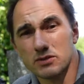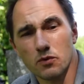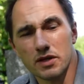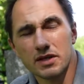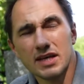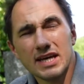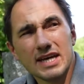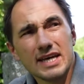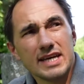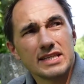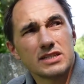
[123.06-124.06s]
one
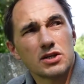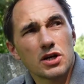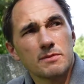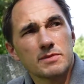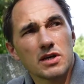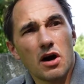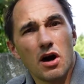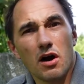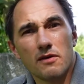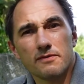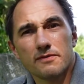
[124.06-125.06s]
in terms
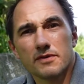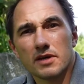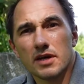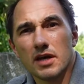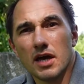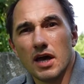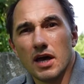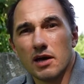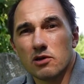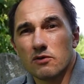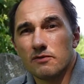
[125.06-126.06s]
of
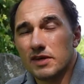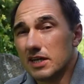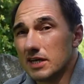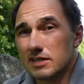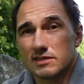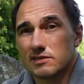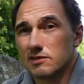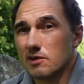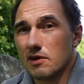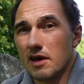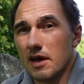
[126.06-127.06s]
convenience
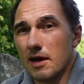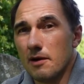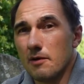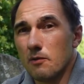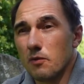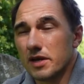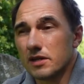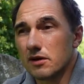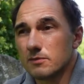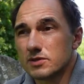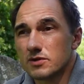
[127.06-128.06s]
when it
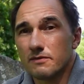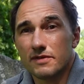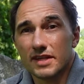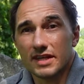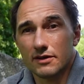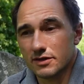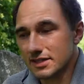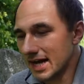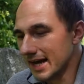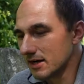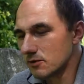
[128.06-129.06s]
comes to inflating your
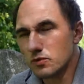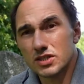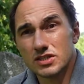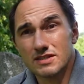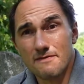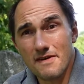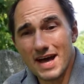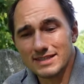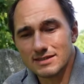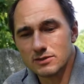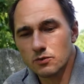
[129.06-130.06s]
tire, which is the
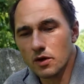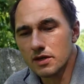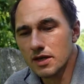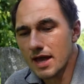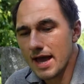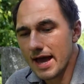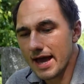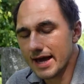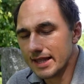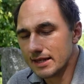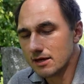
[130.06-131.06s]
fastest one,
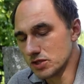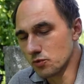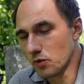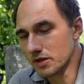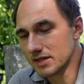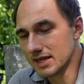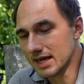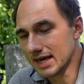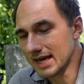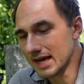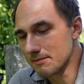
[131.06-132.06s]
and which one can
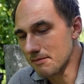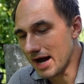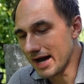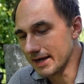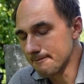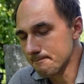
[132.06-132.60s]
get my